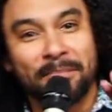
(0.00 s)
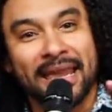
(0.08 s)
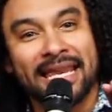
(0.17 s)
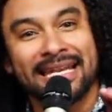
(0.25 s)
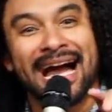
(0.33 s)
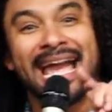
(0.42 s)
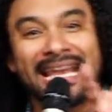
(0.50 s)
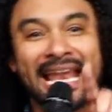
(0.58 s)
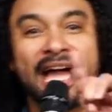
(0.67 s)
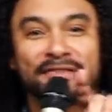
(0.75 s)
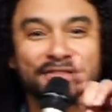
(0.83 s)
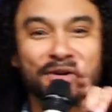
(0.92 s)
Mate, I
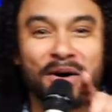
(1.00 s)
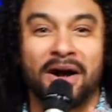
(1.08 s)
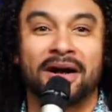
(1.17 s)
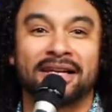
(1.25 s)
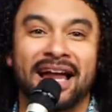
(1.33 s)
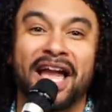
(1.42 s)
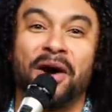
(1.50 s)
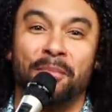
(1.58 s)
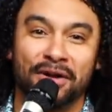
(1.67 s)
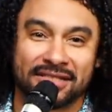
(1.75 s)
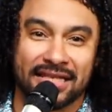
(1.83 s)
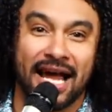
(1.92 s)
laughed so hard I
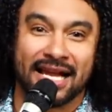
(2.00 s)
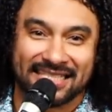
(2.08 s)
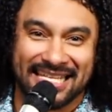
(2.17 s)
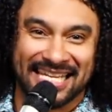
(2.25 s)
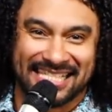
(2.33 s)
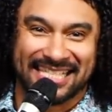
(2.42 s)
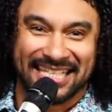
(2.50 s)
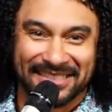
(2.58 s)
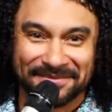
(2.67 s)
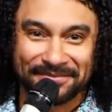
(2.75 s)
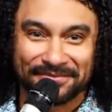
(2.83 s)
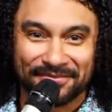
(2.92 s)
almost lost this.
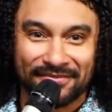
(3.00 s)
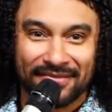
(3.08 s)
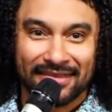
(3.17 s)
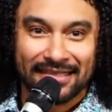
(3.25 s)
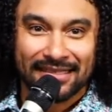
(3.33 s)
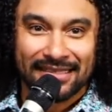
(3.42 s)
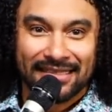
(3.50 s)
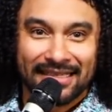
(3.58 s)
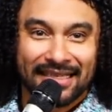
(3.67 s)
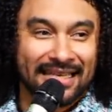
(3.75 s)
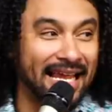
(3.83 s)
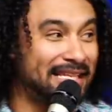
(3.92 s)

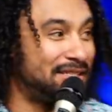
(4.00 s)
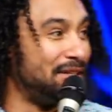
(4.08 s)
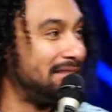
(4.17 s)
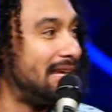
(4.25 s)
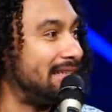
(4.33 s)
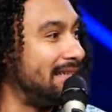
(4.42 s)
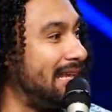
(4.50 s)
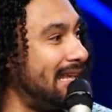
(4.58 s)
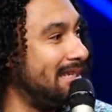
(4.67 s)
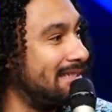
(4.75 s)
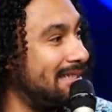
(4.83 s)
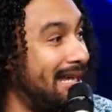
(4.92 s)
And I just looked at the
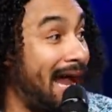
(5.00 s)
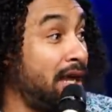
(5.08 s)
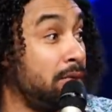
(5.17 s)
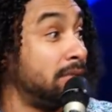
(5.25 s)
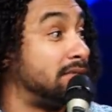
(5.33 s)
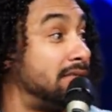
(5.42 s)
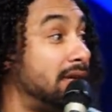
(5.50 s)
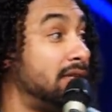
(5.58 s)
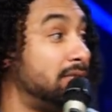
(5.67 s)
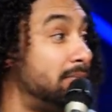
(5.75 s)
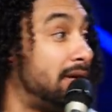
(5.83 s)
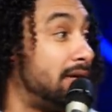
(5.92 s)
ladies like, I don't know what to tell
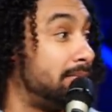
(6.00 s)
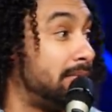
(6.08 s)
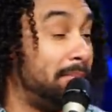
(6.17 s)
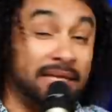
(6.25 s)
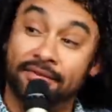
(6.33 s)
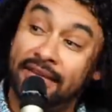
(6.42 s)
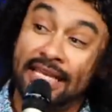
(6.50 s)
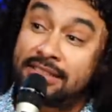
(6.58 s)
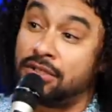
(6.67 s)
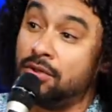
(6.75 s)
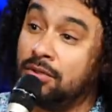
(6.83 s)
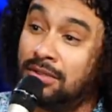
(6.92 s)
you, ma'am. I mean, if
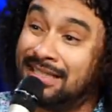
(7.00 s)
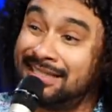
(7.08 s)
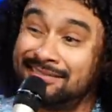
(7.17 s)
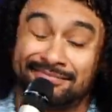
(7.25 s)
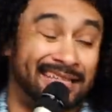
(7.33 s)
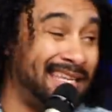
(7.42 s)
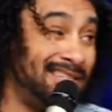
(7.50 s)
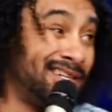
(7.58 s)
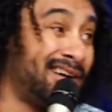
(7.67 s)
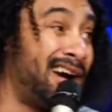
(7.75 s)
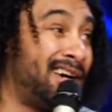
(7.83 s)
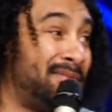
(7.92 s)
he's cool with it, then
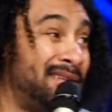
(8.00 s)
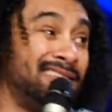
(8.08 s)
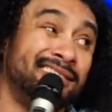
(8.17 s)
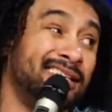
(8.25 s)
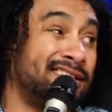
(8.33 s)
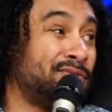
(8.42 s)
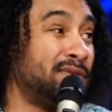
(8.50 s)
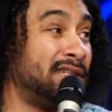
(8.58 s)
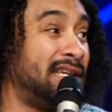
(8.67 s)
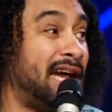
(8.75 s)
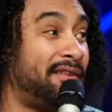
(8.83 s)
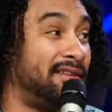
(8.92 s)
your argument doesn't
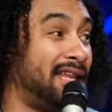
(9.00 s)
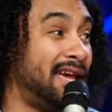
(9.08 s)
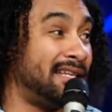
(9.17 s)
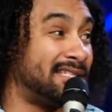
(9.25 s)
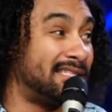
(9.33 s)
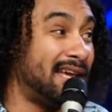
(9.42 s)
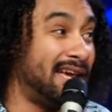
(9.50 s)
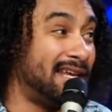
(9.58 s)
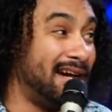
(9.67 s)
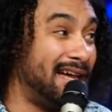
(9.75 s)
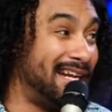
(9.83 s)
really have a leg to stand on.